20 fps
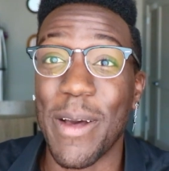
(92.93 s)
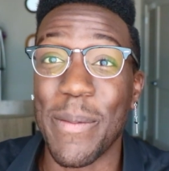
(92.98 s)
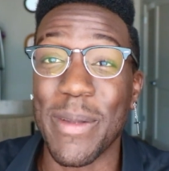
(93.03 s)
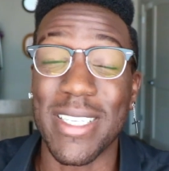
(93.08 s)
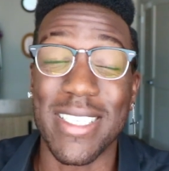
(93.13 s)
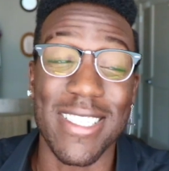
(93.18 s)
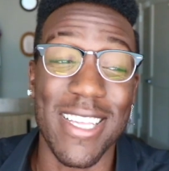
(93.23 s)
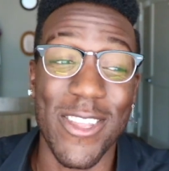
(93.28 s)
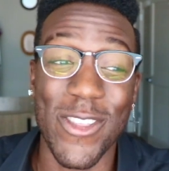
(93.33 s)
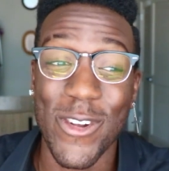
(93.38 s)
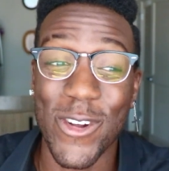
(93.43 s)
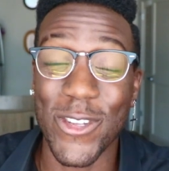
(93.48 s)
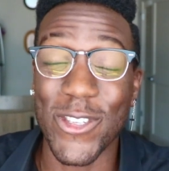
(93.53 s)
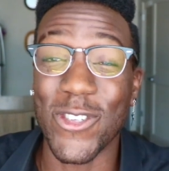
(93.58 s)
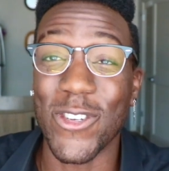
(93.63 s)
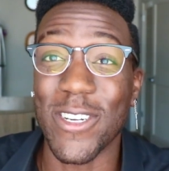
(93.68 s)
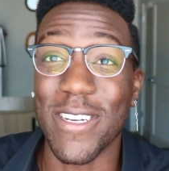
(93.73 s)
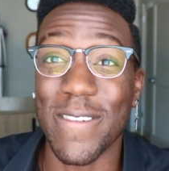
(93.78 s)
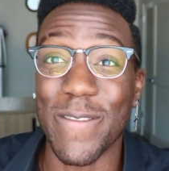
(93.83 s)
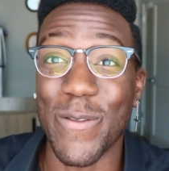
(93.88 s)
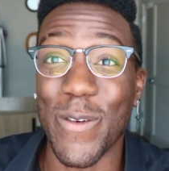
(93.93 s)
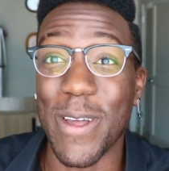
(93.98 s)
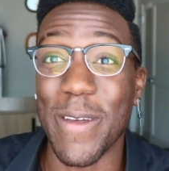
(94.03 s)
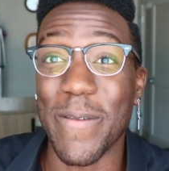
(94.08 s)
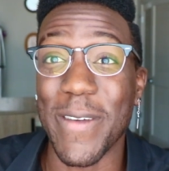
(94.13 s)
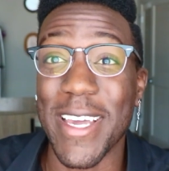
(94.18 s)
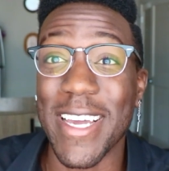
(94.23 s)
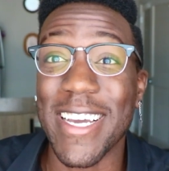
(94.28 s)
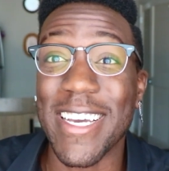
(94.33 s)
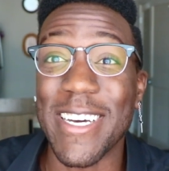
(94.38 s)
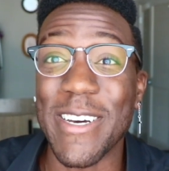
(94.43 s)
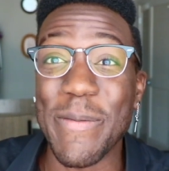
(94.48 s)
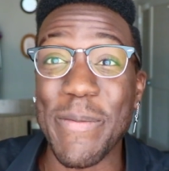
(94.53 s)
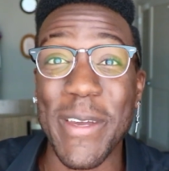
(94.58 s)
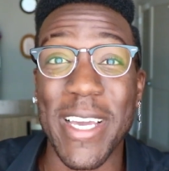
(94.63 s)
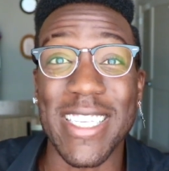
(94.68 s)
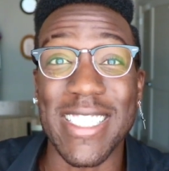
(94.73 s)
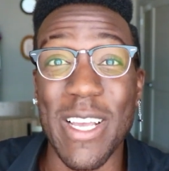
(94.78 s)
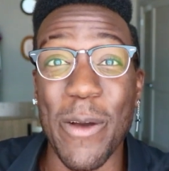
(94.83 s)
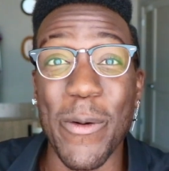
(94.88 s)
It's another alternative way of income
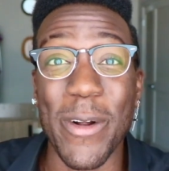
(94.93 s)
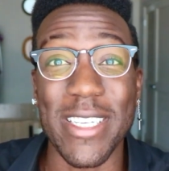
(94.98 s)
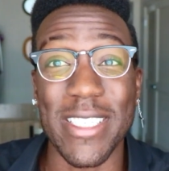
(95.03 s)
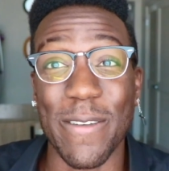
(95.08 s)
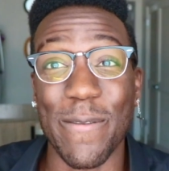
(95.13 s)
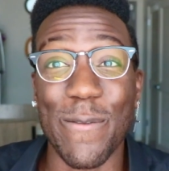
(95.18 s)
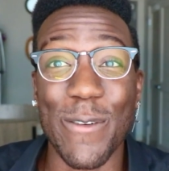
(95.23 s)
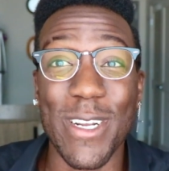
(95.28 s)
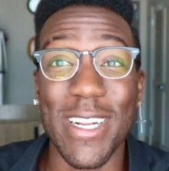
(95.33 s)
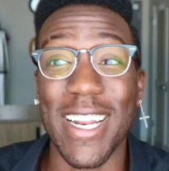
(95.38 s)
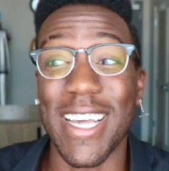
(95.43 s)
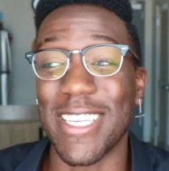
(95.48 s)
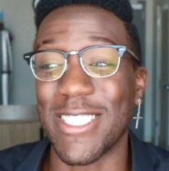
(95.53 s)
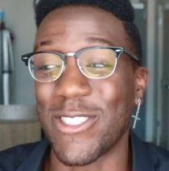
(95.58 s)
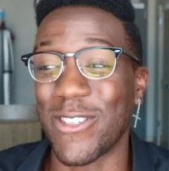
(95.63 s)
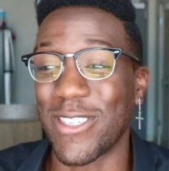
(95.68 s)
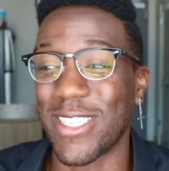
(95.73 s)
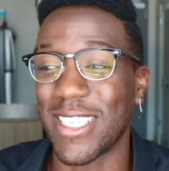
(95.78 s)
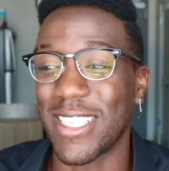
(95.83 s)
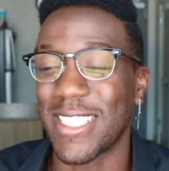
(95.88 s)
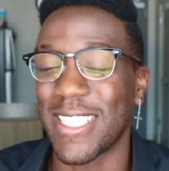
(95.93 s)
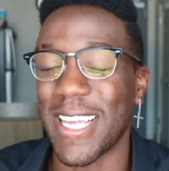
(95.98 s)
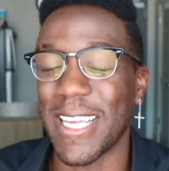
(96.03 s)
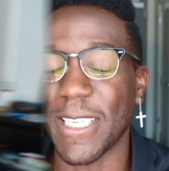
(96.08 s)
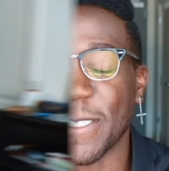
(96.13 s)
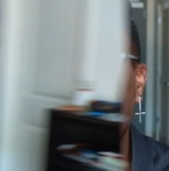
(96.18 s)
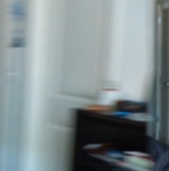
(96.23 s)
because I work as a freelancer these days.